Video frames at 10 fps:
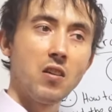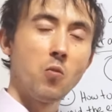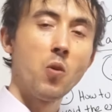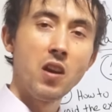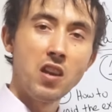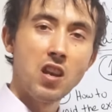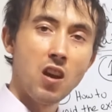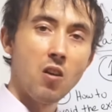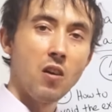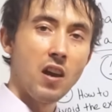what you
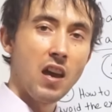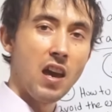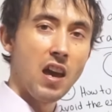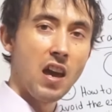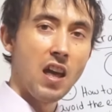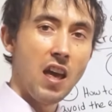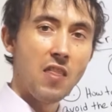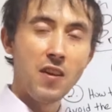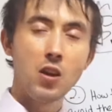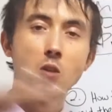know,
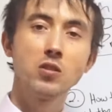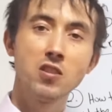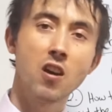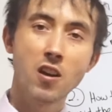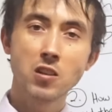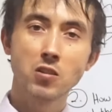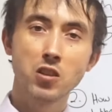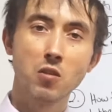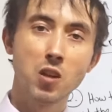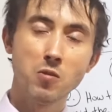and it goes to the article
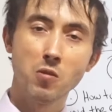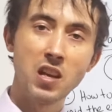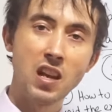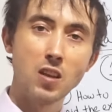you want them to read,